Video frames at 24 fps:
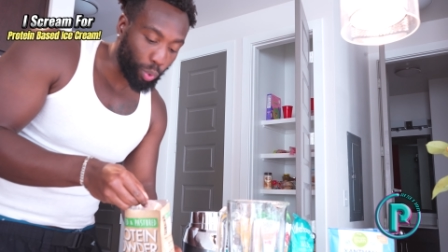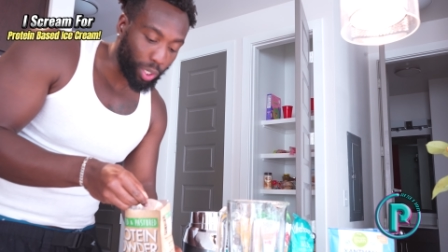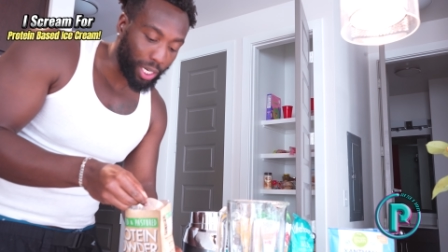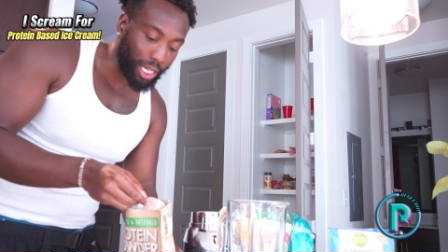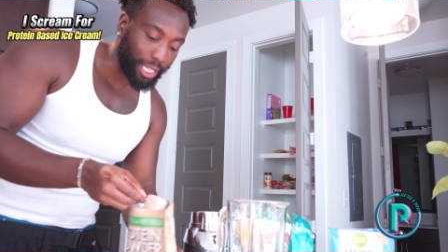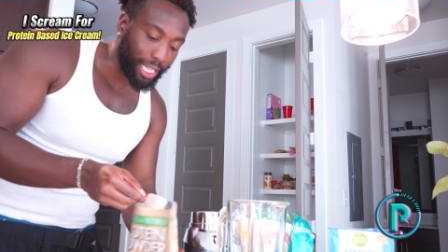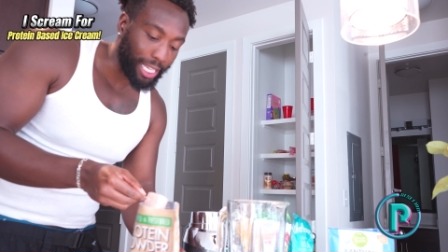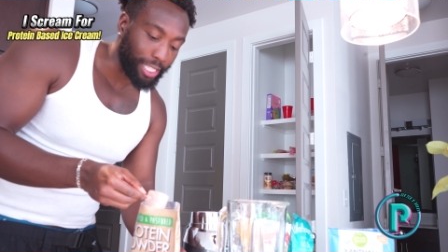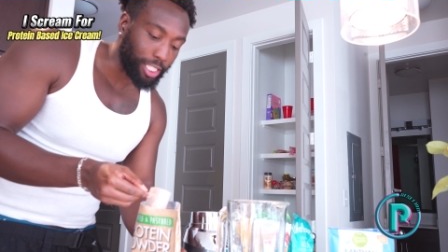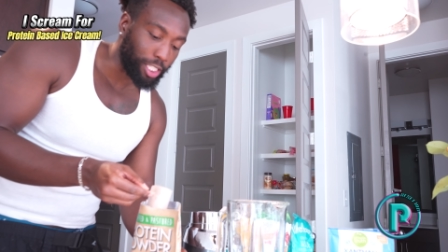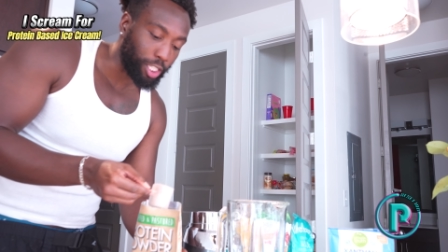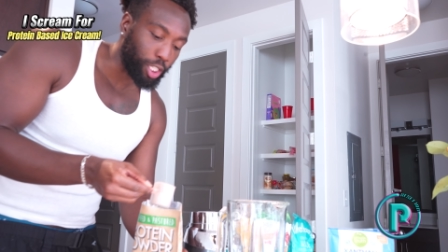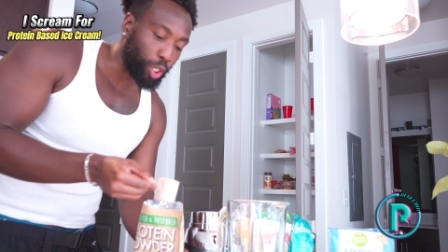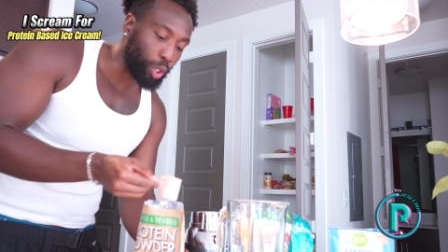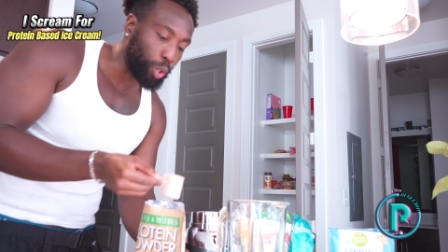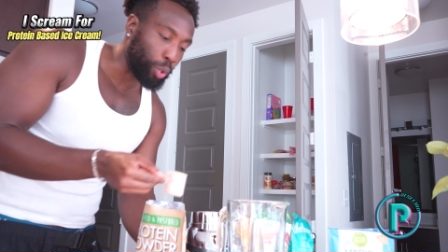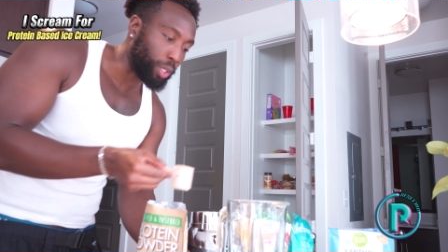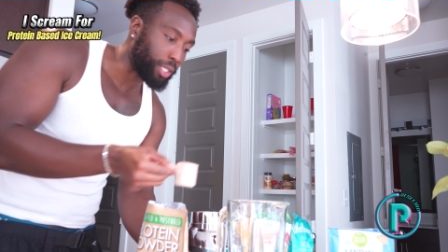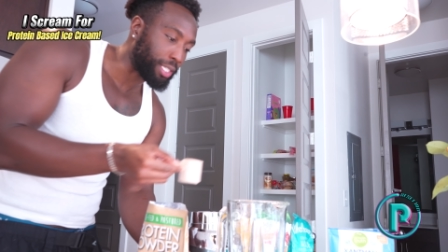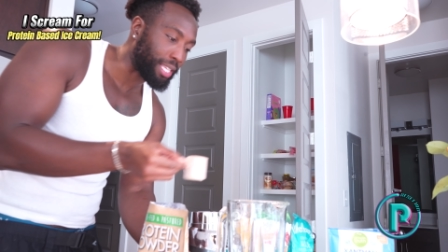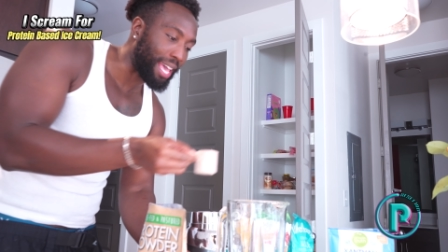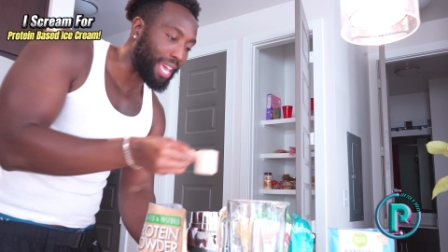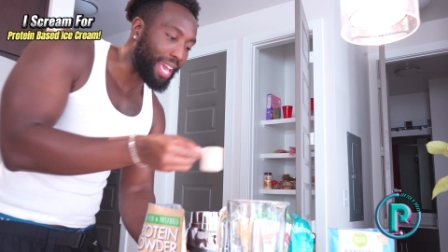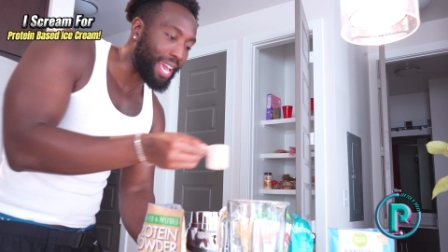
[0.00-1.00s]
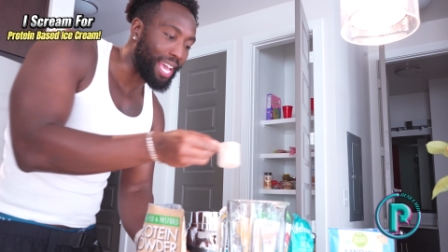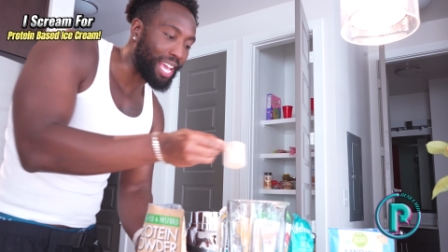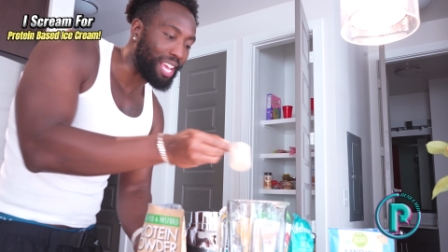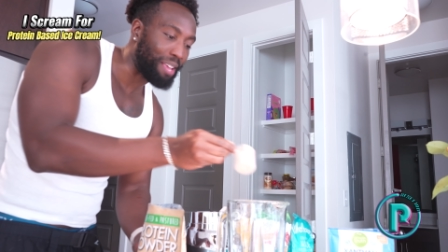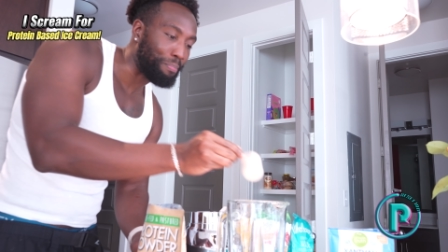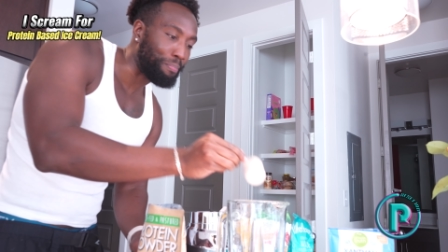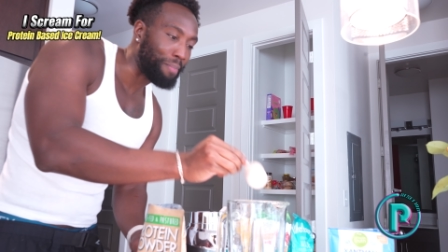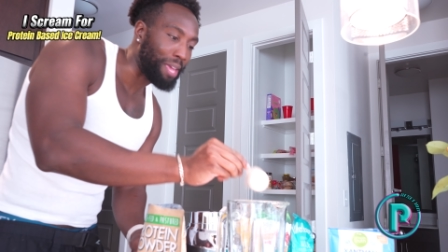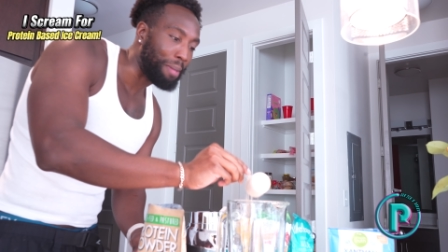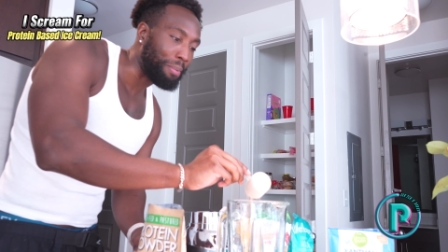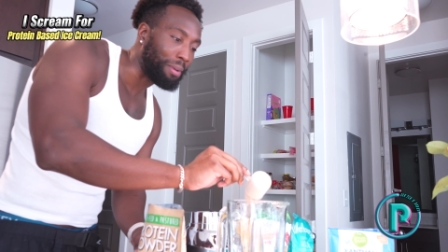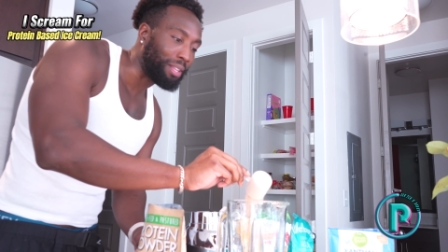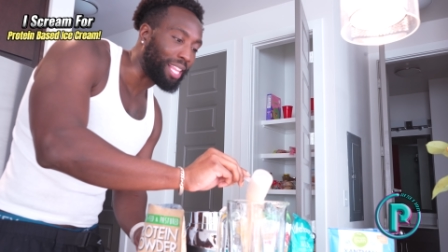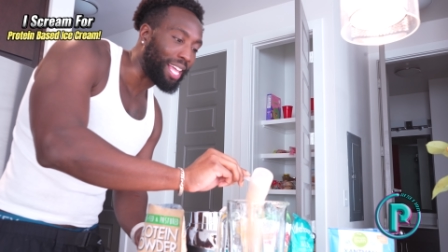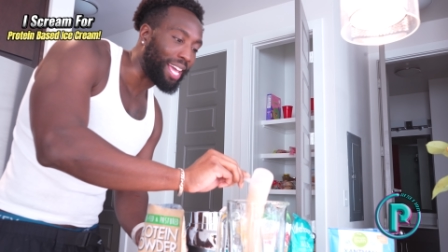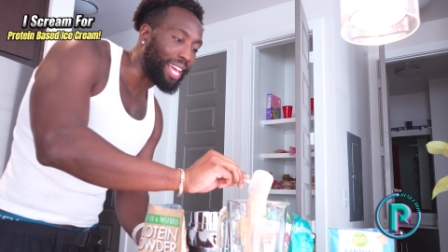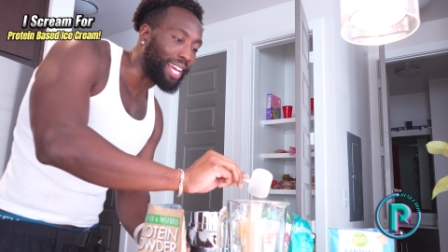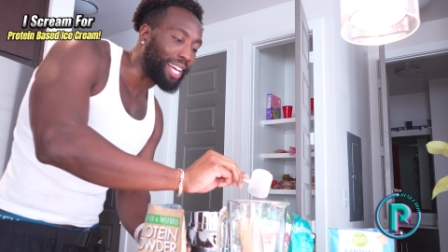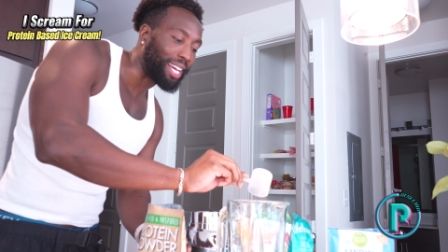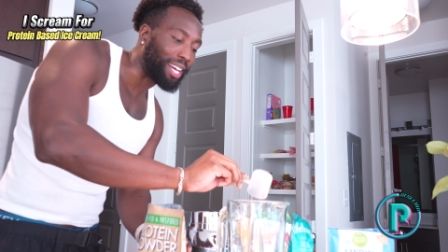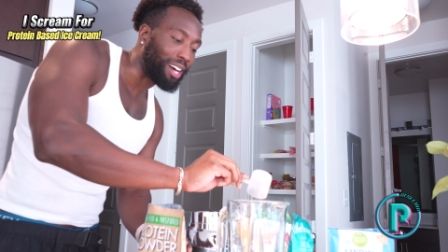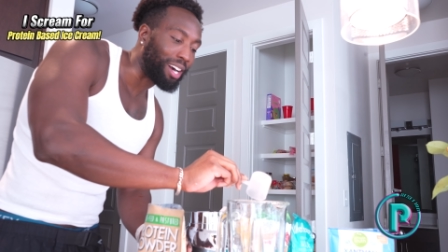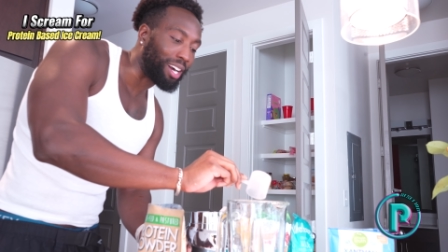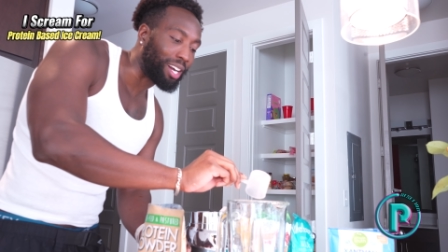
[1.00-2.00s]
what I like to do is add maybe
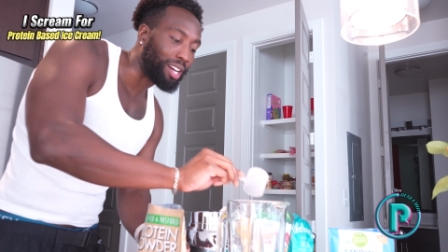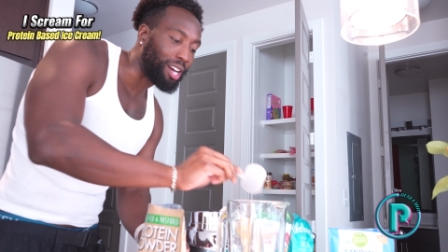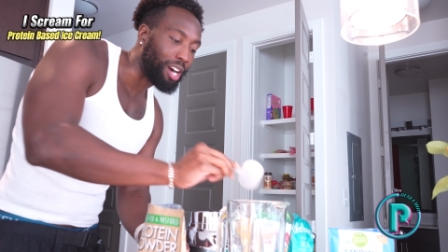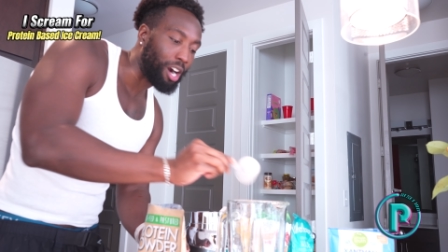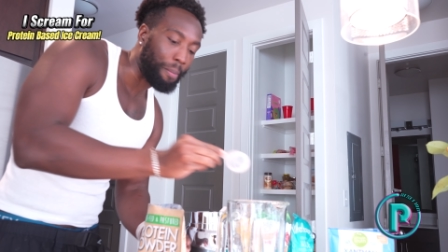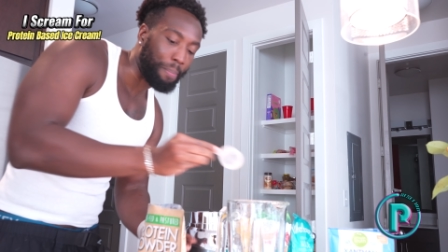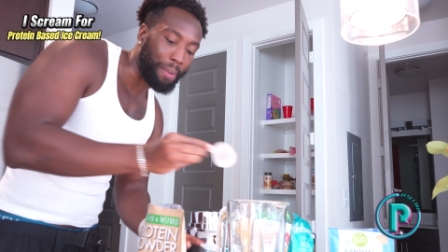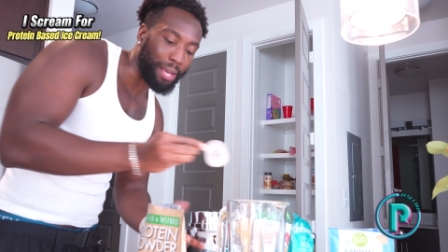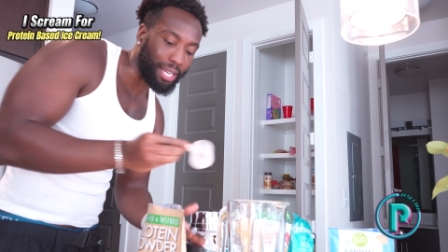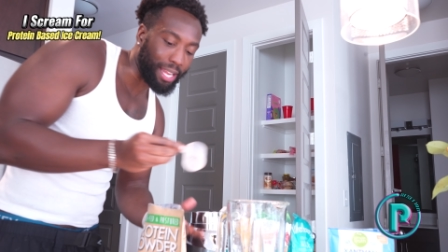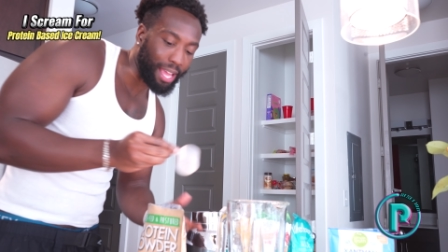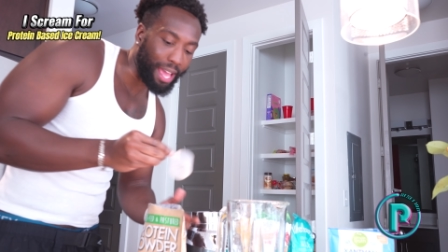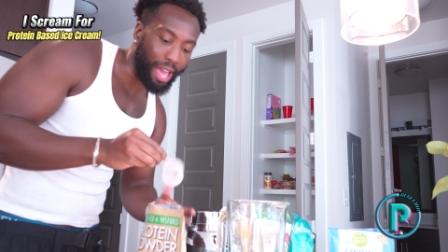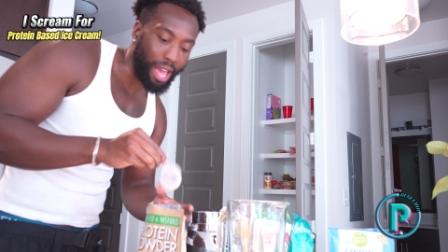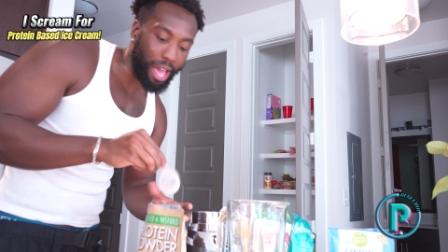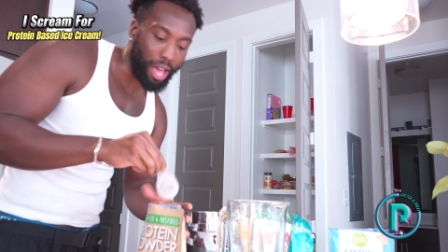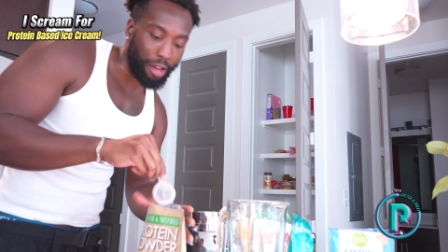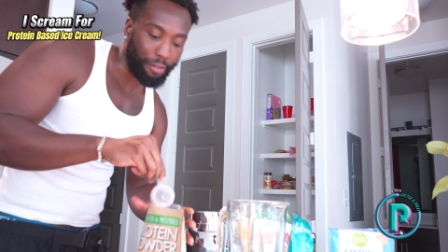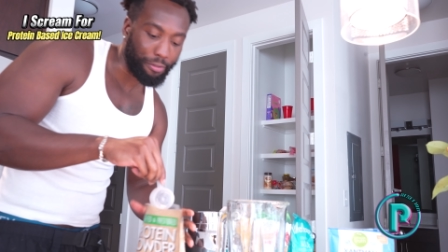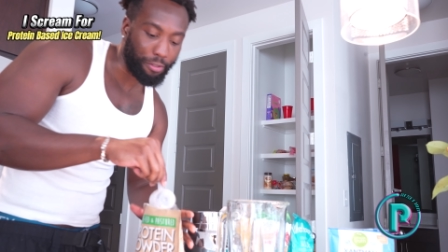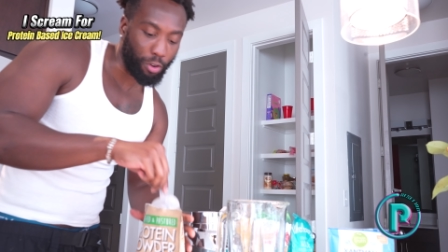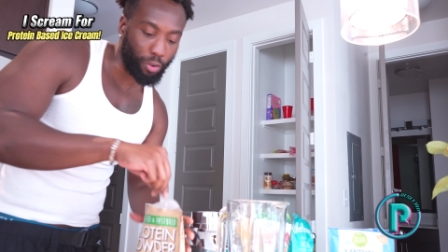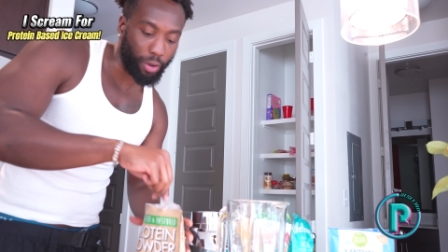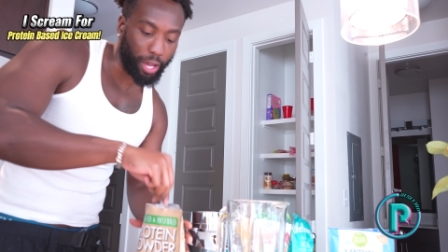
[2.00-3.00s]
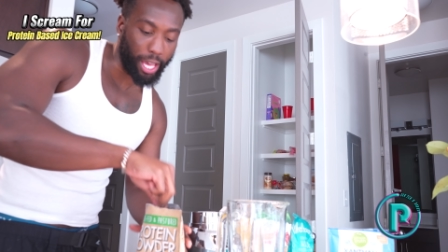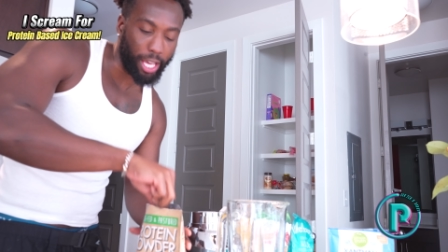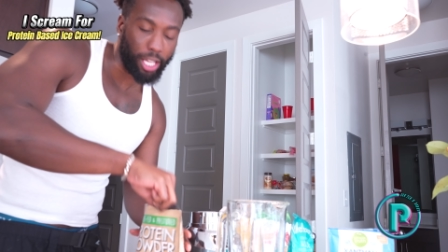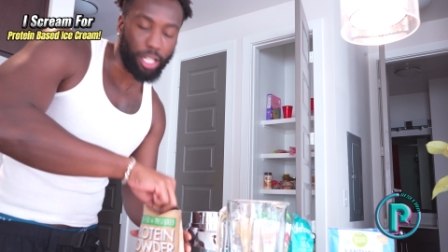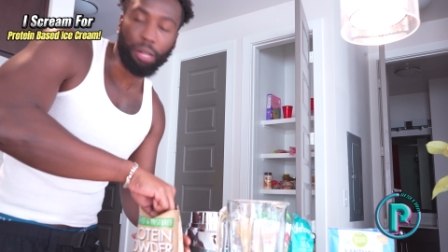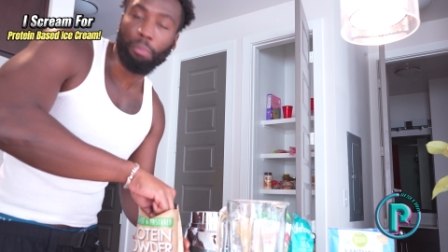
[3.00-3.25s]
like a cup and a half, okay?